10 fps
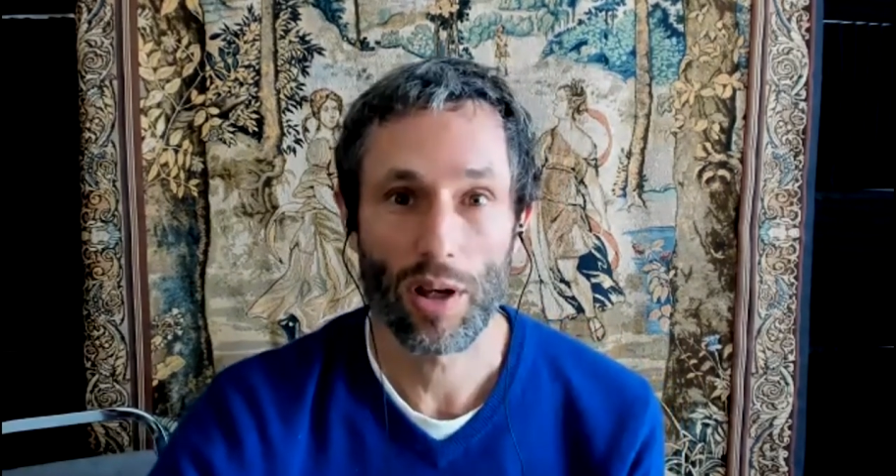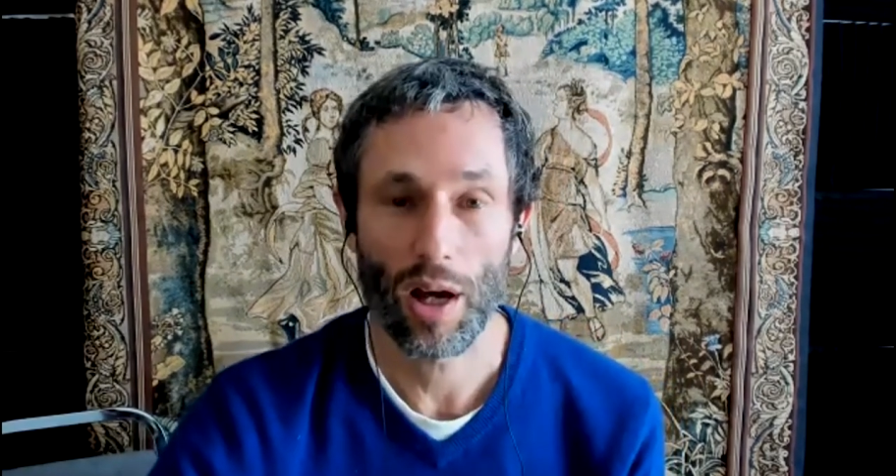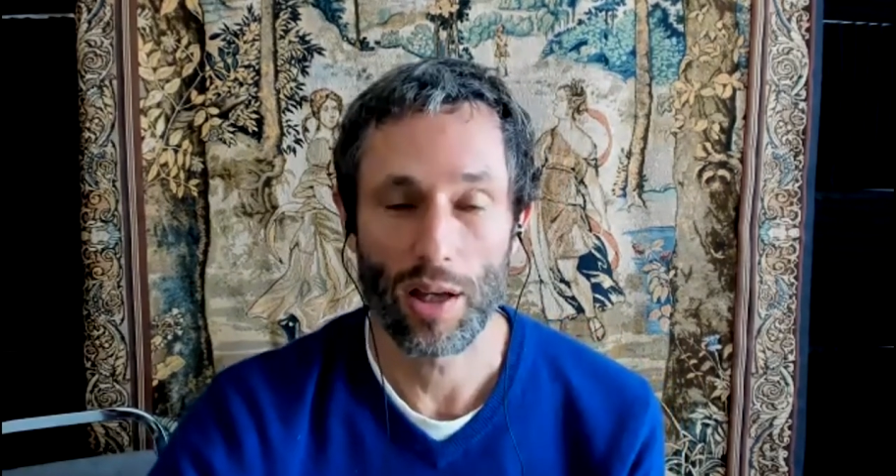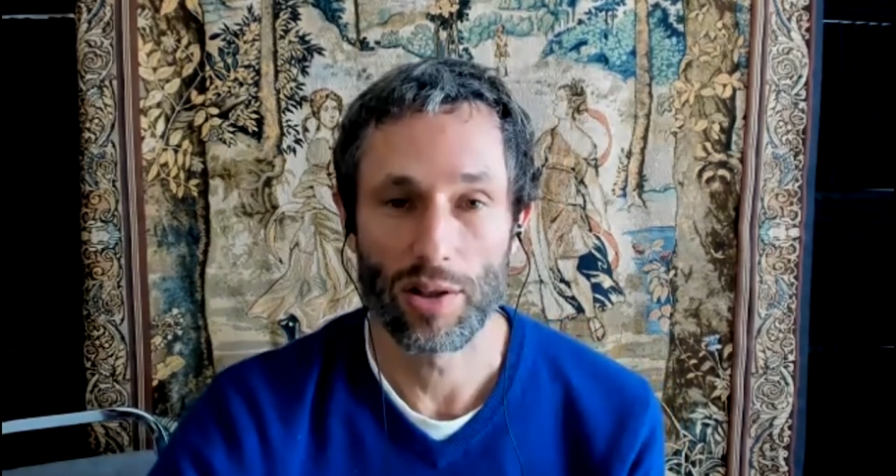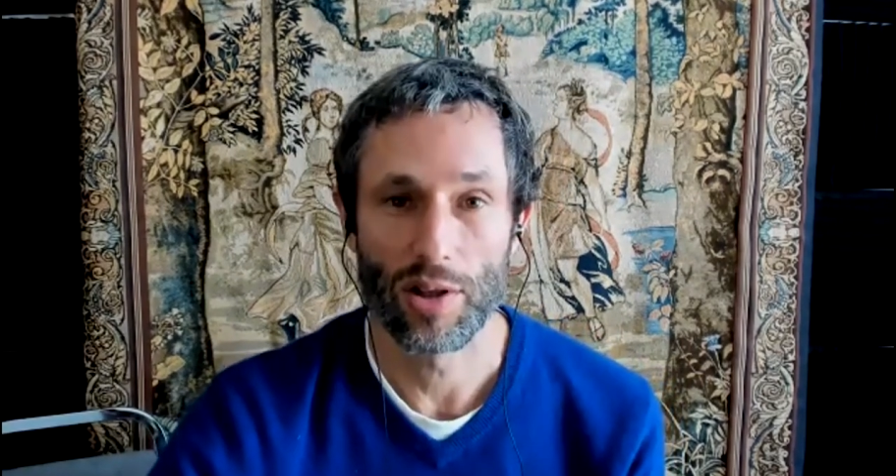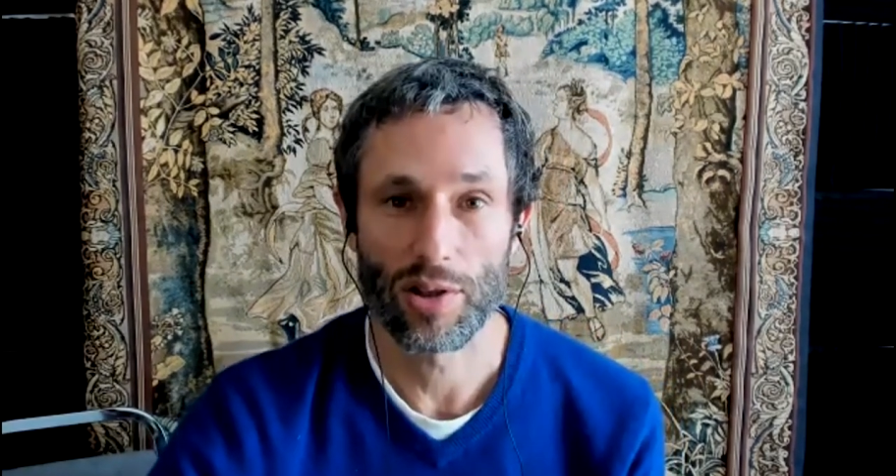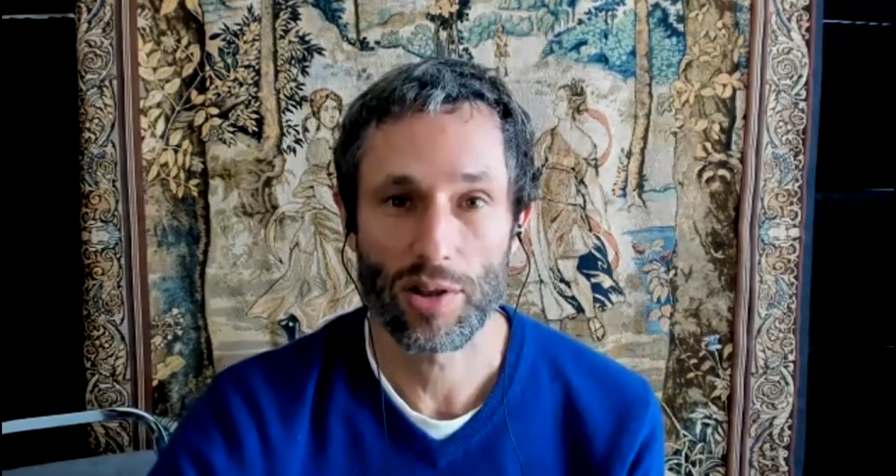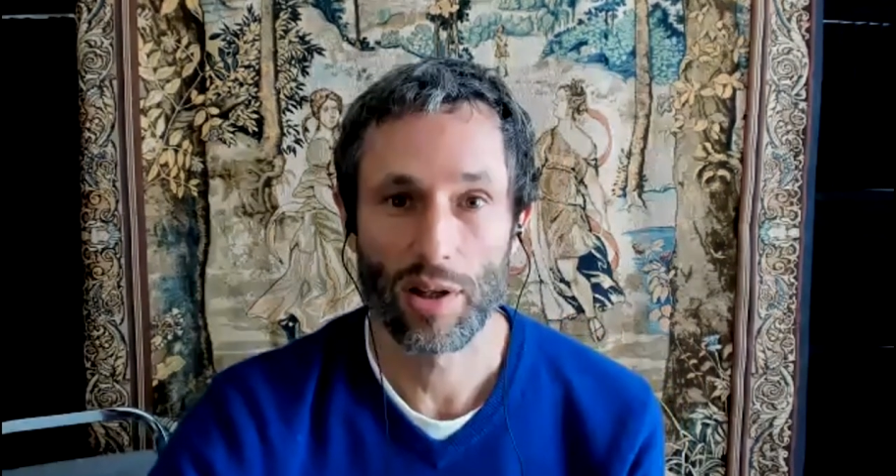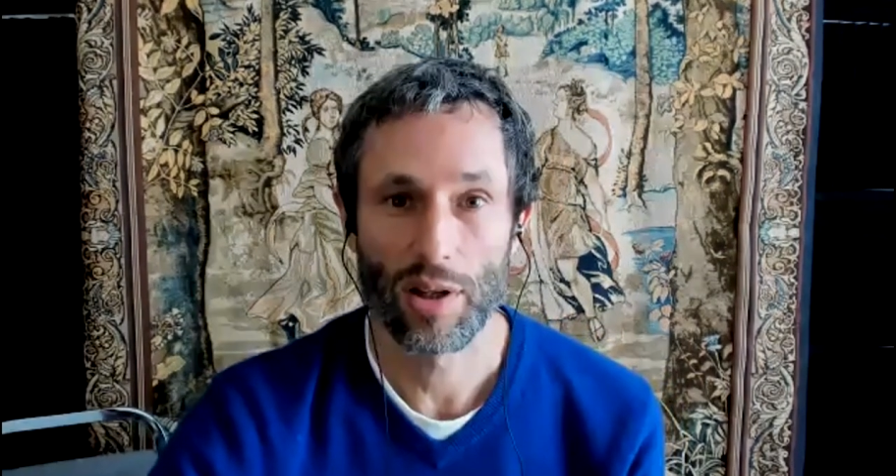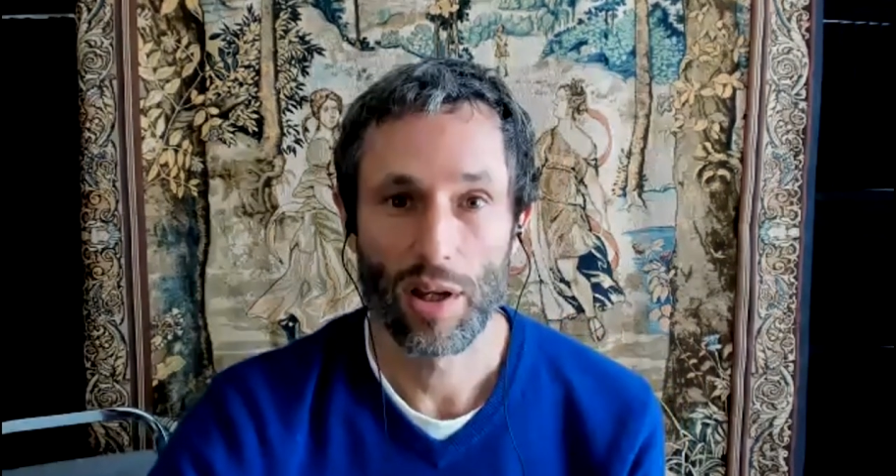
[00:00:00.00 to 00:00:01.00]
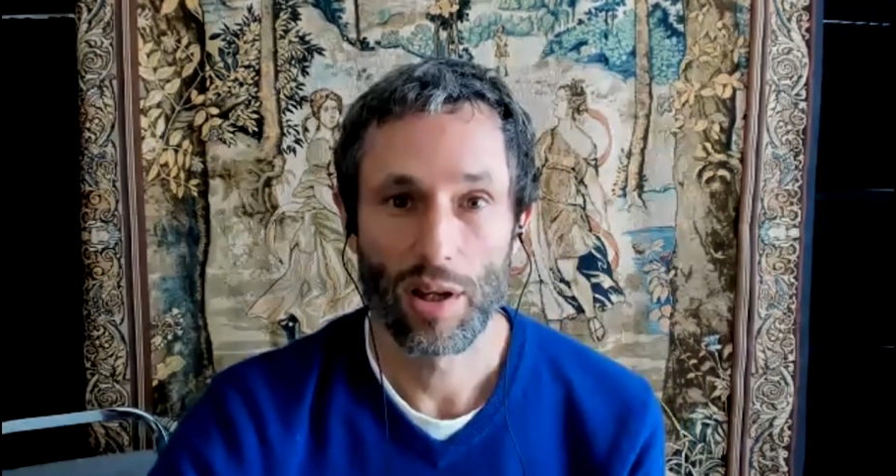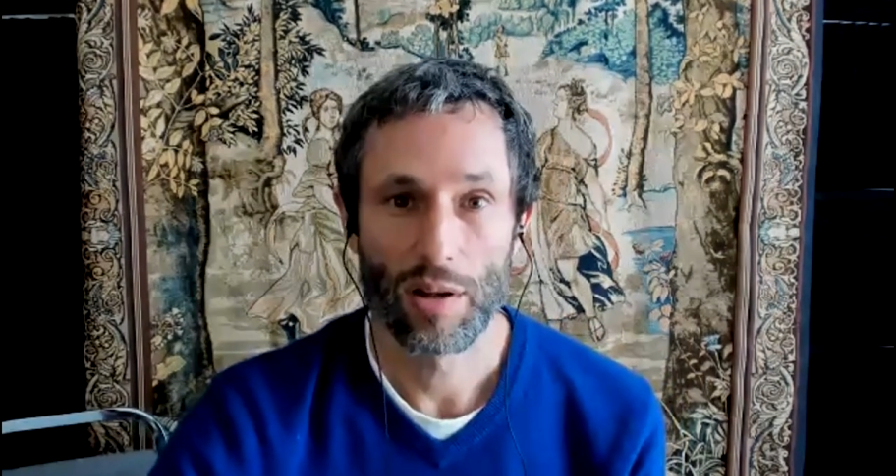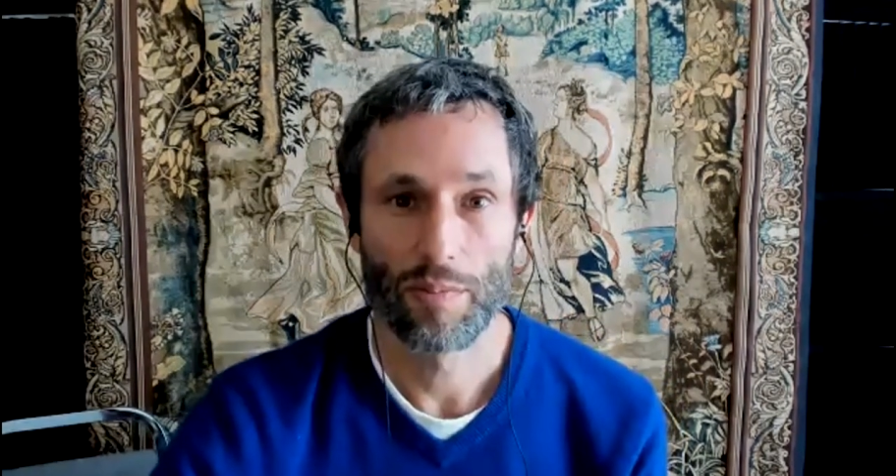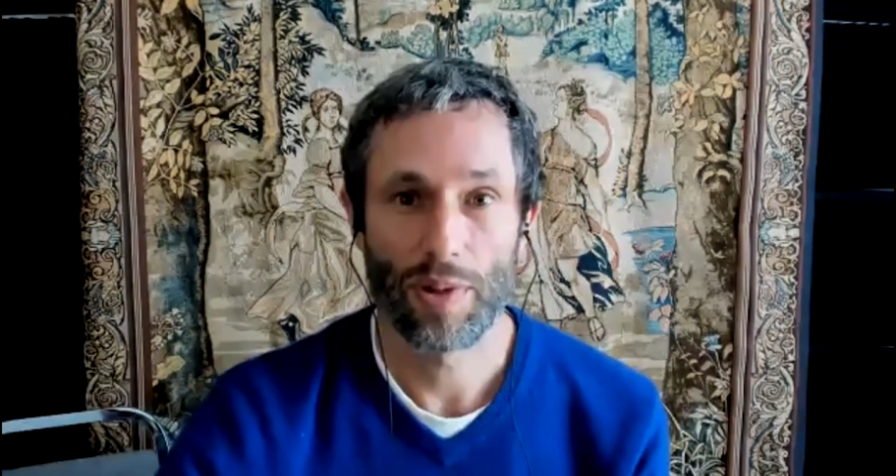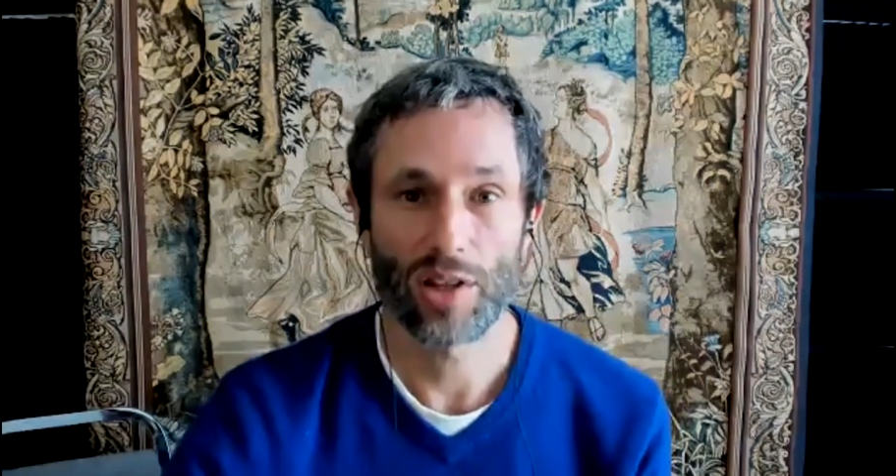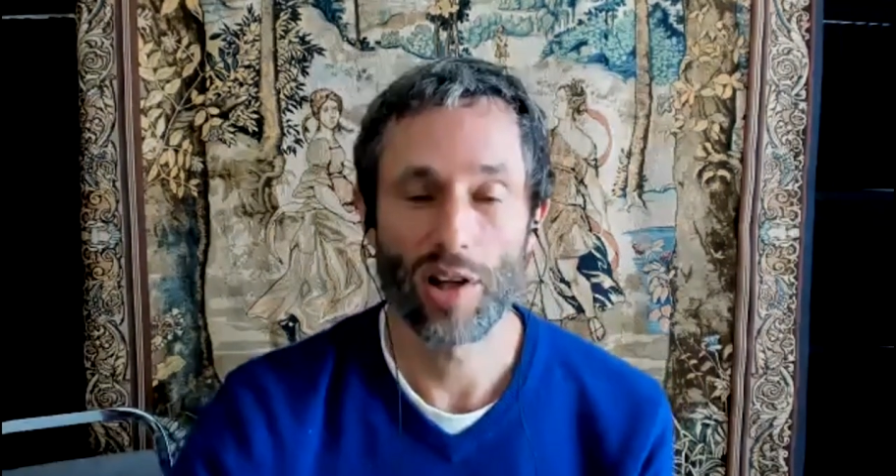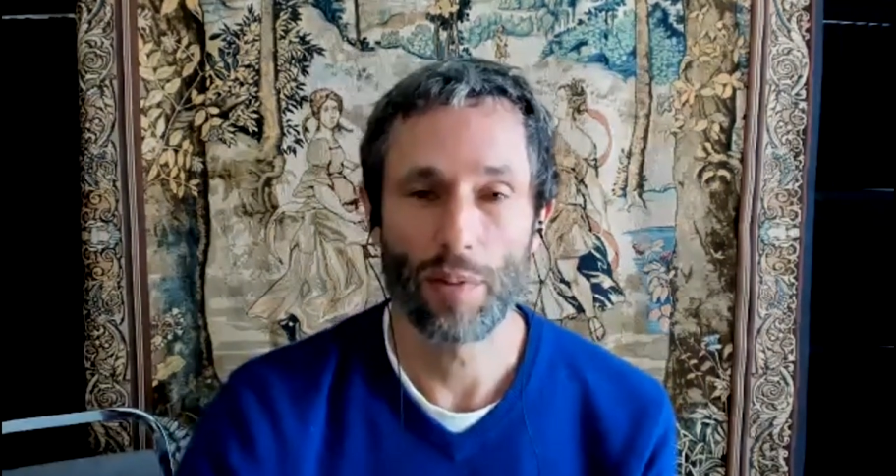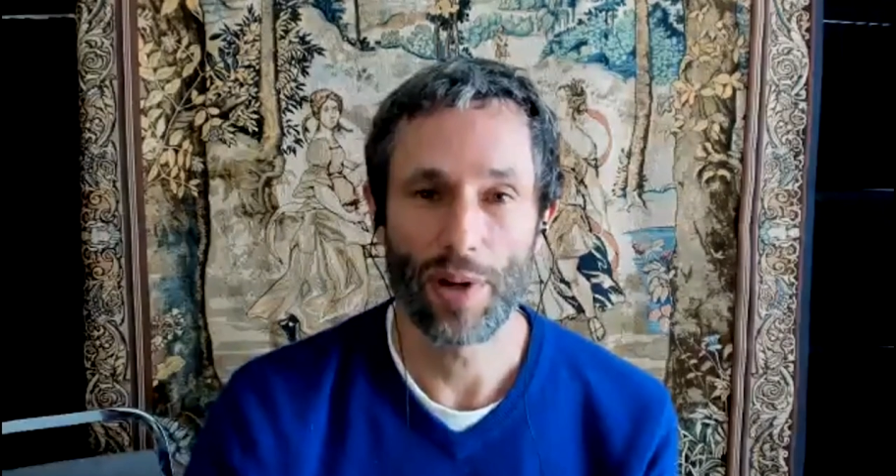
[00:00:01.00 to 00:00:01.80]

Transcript: I just picked up